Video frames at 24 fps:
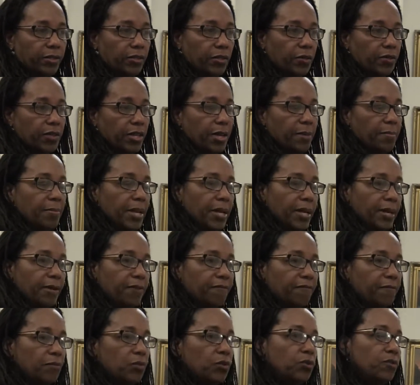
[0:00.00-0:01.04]
So they may
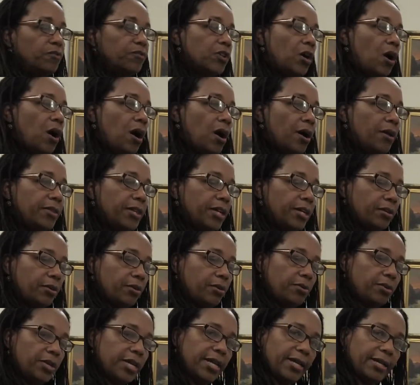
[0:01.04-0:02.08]
have moved on, they had
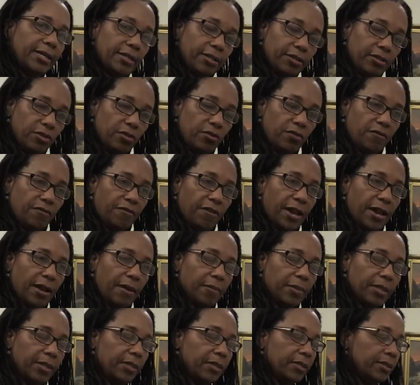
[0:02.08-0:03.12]
created new
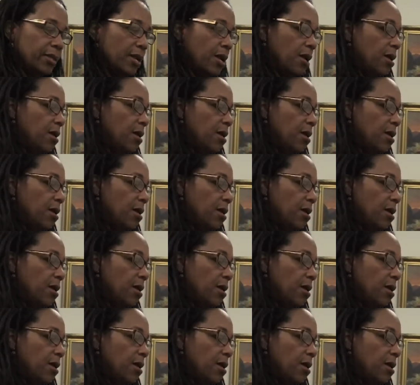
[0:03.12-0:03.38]
families,